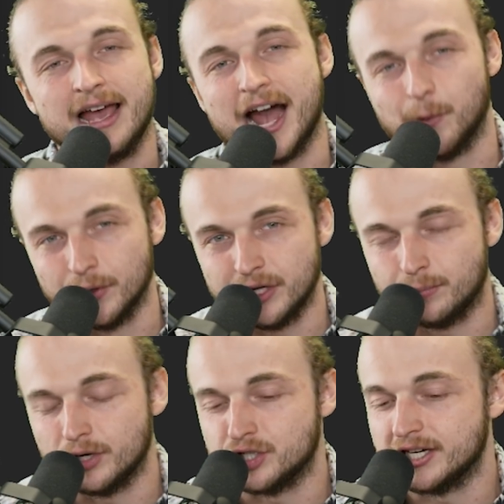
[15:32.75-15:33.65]
I really
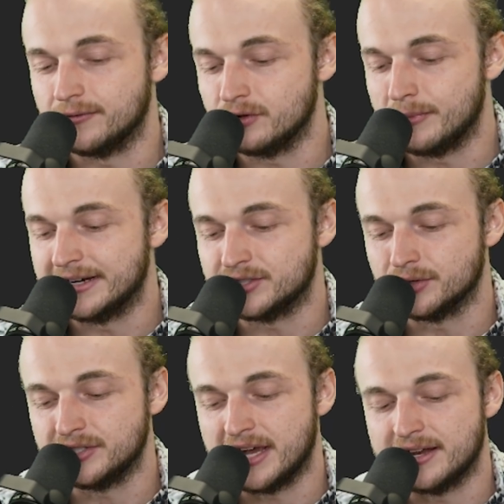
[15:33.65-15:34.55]
appreciate it. If you made it till
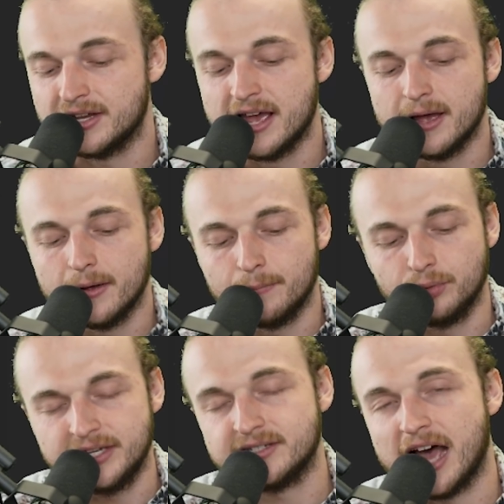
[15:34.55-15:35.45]
the end,
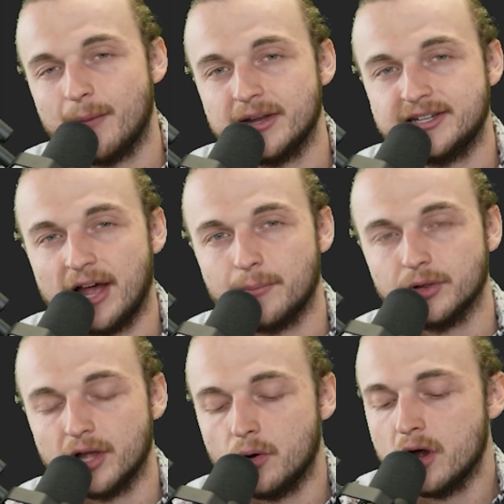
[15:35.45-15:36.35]
please comment down
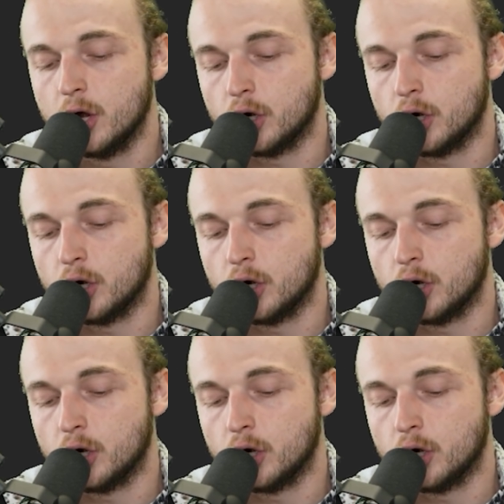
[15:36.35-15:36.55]
below.